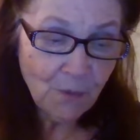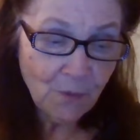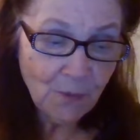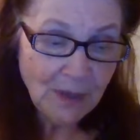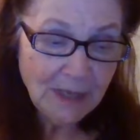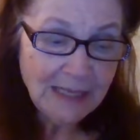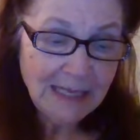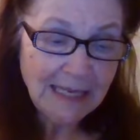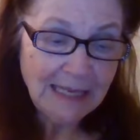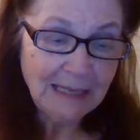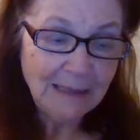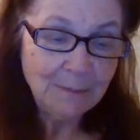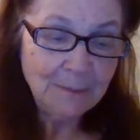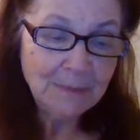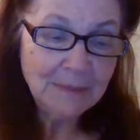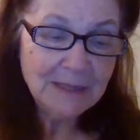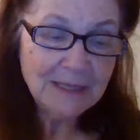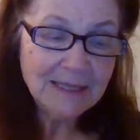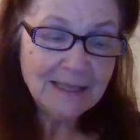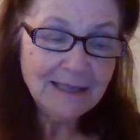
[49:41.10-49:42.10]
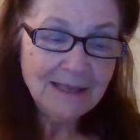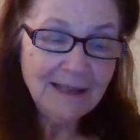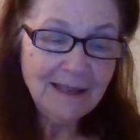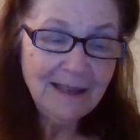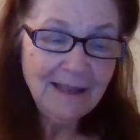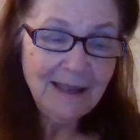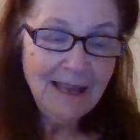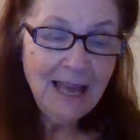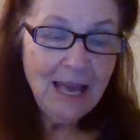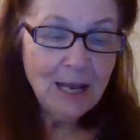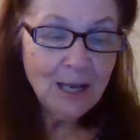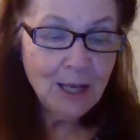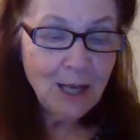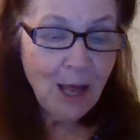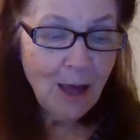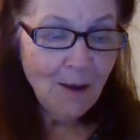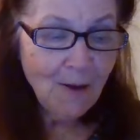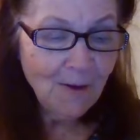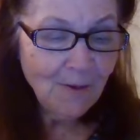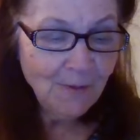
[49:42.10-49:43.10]
redeems.
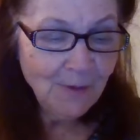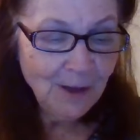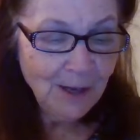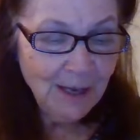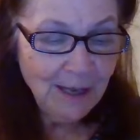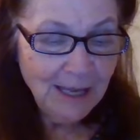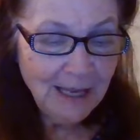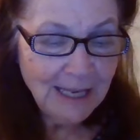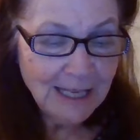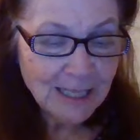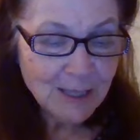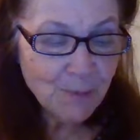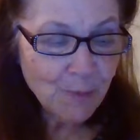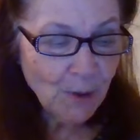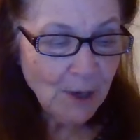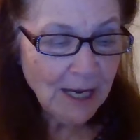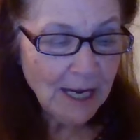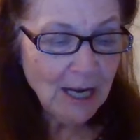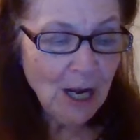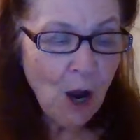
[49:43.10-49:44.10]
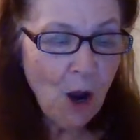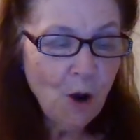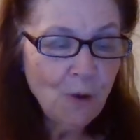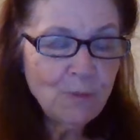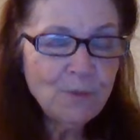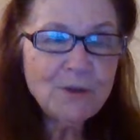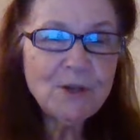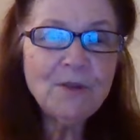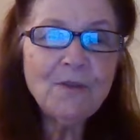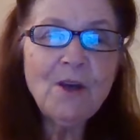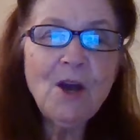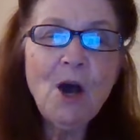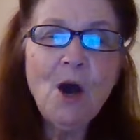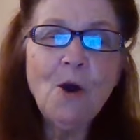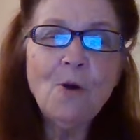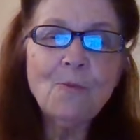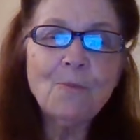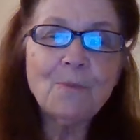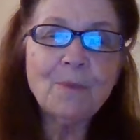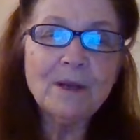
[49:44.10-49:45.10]
Love is bringing hope to the
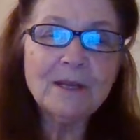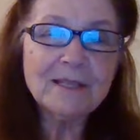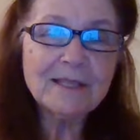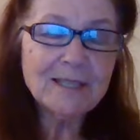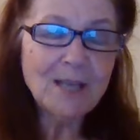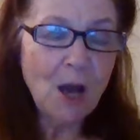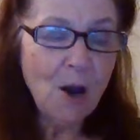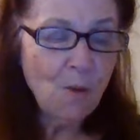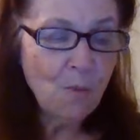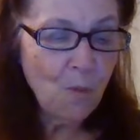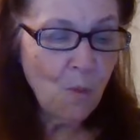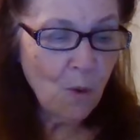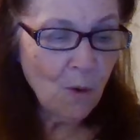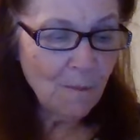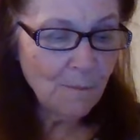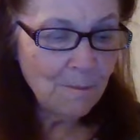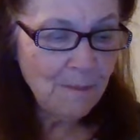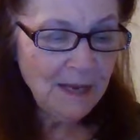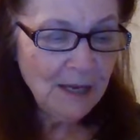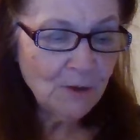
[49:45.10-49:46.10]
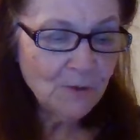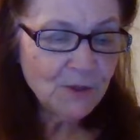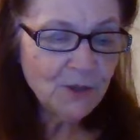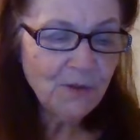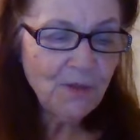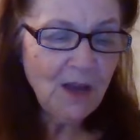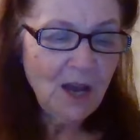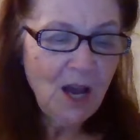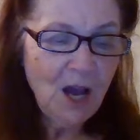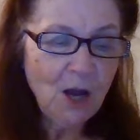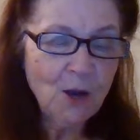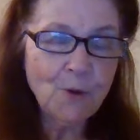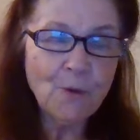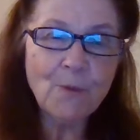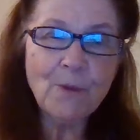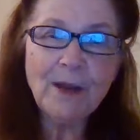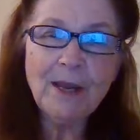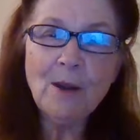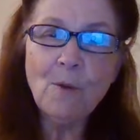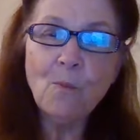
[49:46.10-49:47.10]
hopeless, a warm meal to the
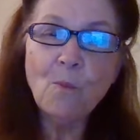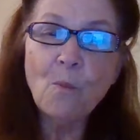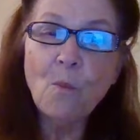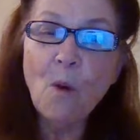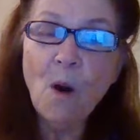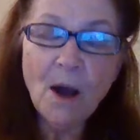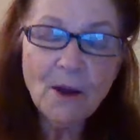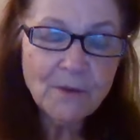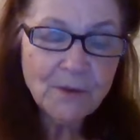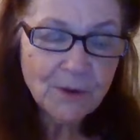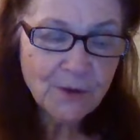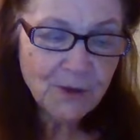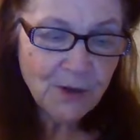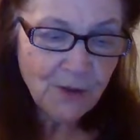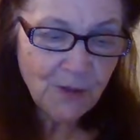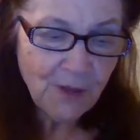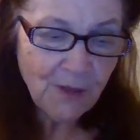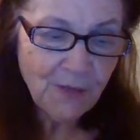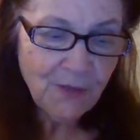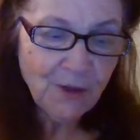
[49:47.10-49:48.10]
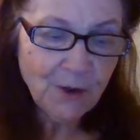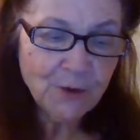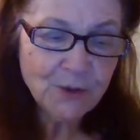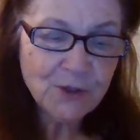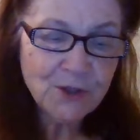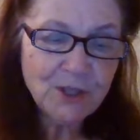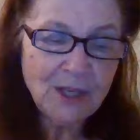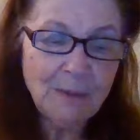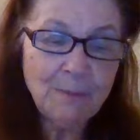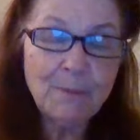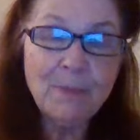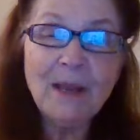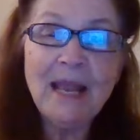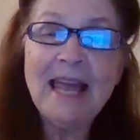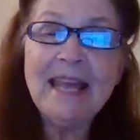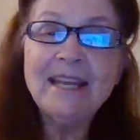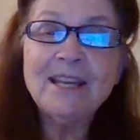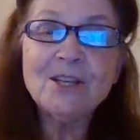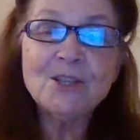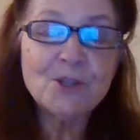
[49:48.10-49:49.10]
hungry, water to the thirsty,
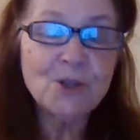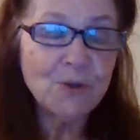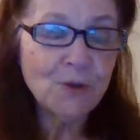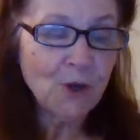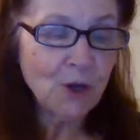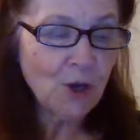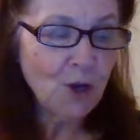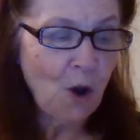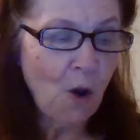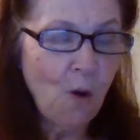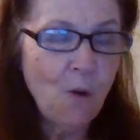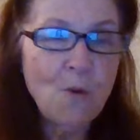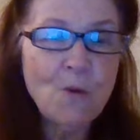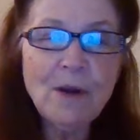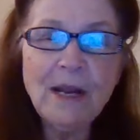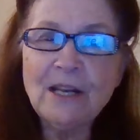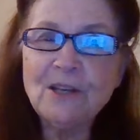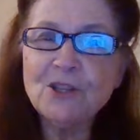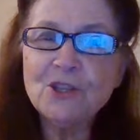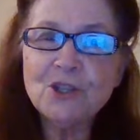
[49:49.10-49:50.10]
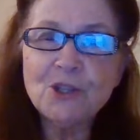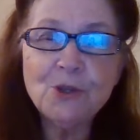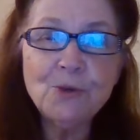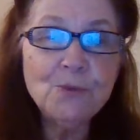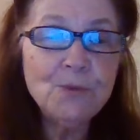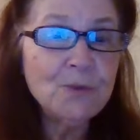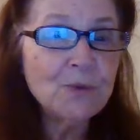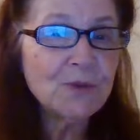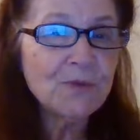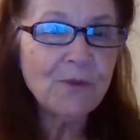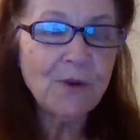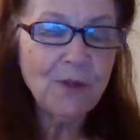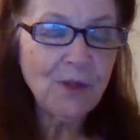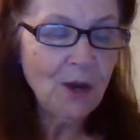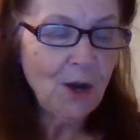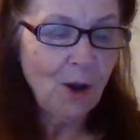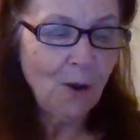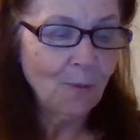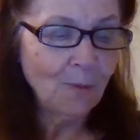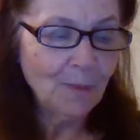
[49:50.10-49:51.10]
blanket to the cold, and shoes for the
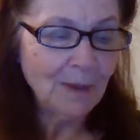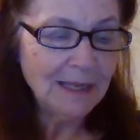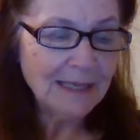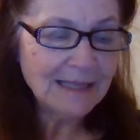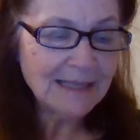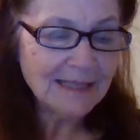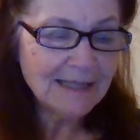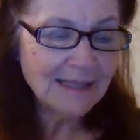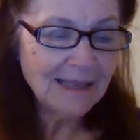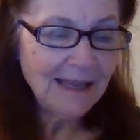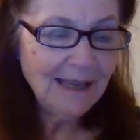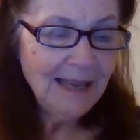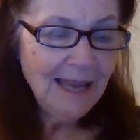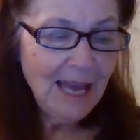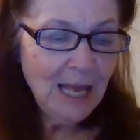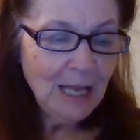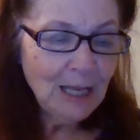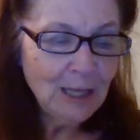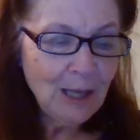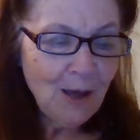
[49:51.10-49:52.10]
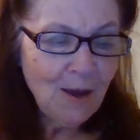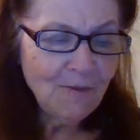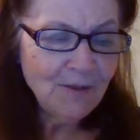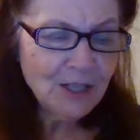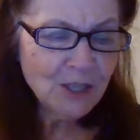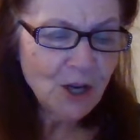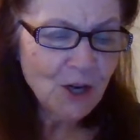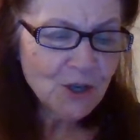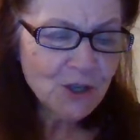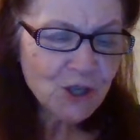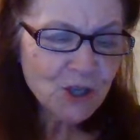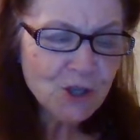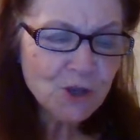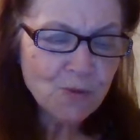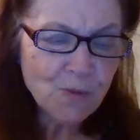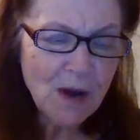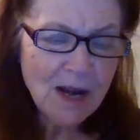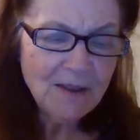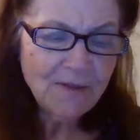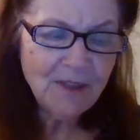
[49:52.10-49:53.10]
homeless. Love is our
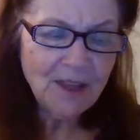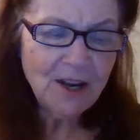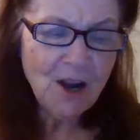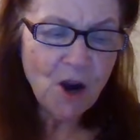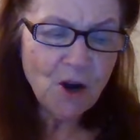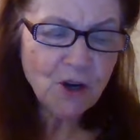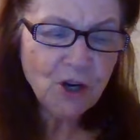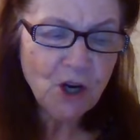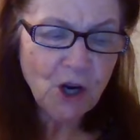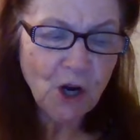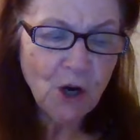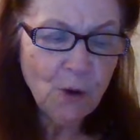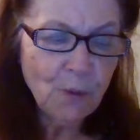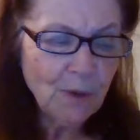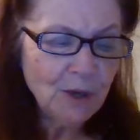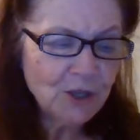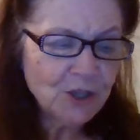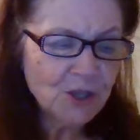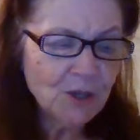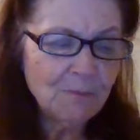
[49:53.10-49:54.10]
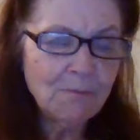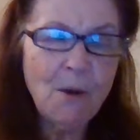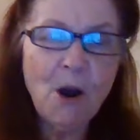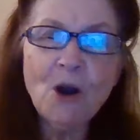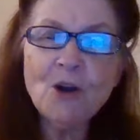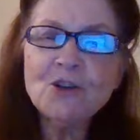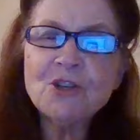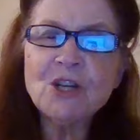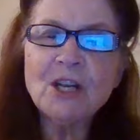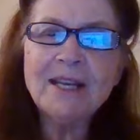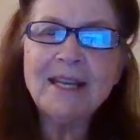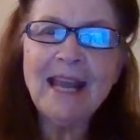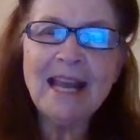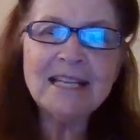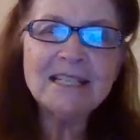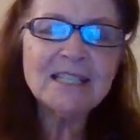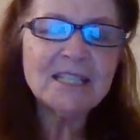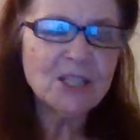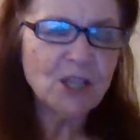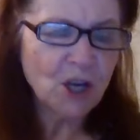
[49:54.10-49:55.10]
strength and our courage to march
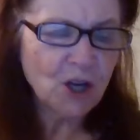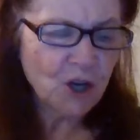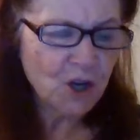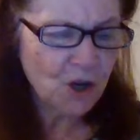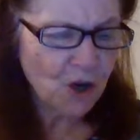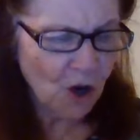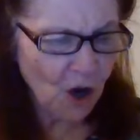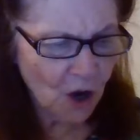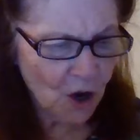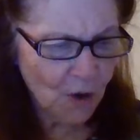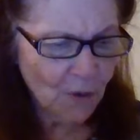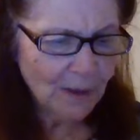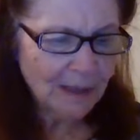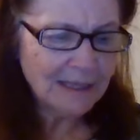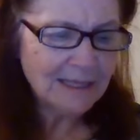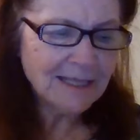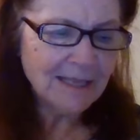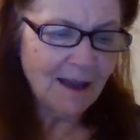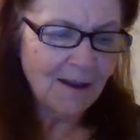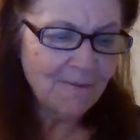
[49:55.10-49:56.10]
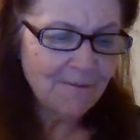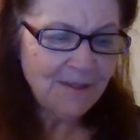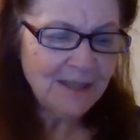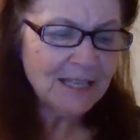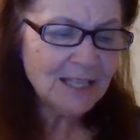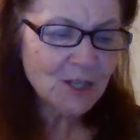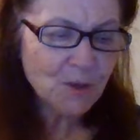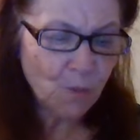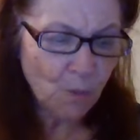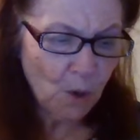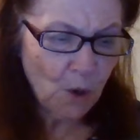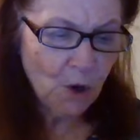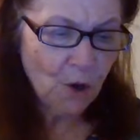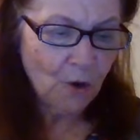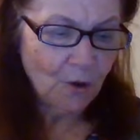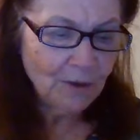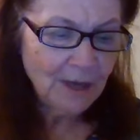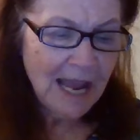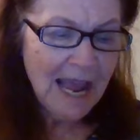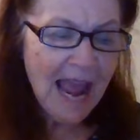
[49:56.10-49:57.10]
against the currents of this
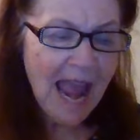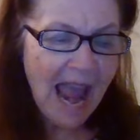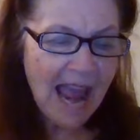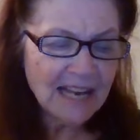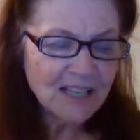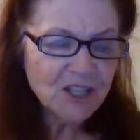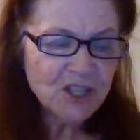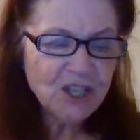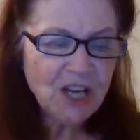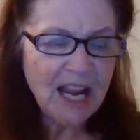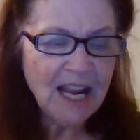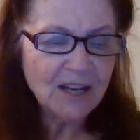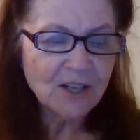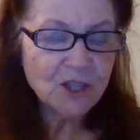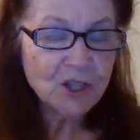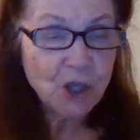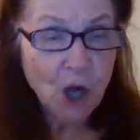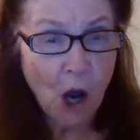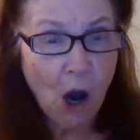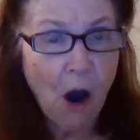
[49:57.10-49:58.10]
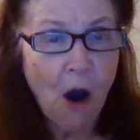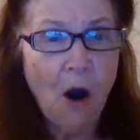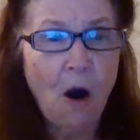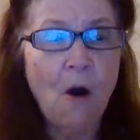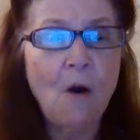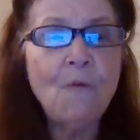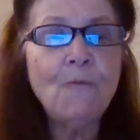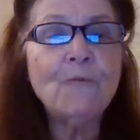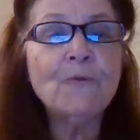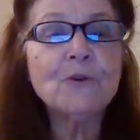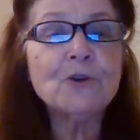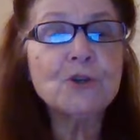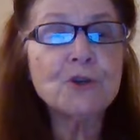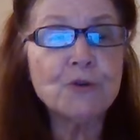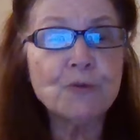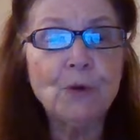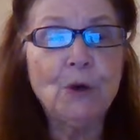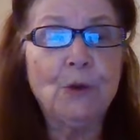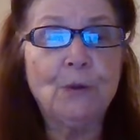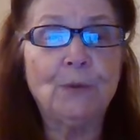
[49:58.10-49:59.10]
world and stand tall for
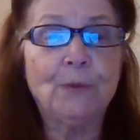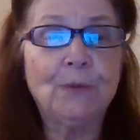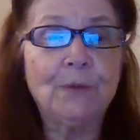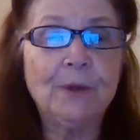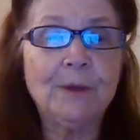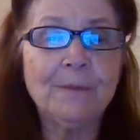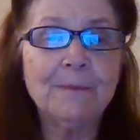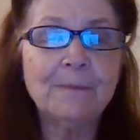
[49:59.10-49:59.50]
truth.